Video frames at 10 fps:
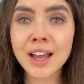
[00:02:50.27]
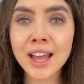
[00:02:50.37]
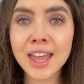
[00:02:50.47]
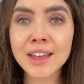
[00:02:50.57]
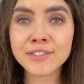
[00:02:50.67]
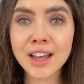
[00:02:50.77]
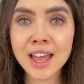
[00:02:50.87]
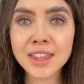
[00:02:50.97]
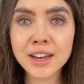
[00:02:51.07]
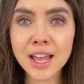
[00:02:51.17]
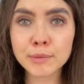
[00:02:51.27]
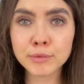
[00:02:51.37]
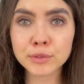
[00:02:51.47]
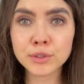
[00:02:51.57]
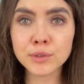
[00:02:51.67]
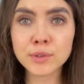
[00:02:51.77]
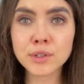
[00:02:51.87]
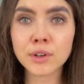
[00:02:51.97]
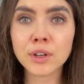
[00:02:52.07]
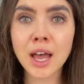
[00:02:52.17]
I have other helpful
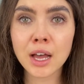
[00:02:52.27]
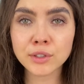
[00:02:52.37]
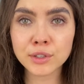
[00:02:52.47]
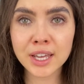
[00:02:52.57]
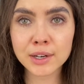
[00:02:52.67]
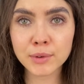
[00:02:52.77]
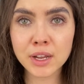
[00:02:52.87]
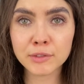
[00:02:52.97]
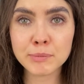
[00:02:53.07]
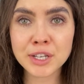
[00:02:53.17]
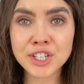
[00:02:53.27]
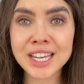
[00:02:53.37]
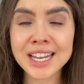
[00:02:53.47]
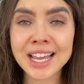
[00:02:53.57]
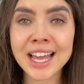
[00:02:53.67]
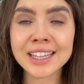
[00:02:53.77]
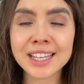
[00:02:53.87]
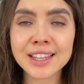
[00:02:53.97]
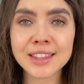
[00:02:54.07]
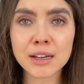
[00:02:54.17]
tools on how to get rid of binge eating. I
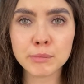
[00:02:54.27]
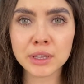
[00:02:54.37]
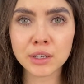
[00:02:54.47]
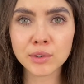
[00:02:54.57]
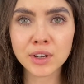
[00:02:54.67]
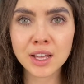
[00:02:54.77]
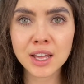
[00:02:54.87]
link down below.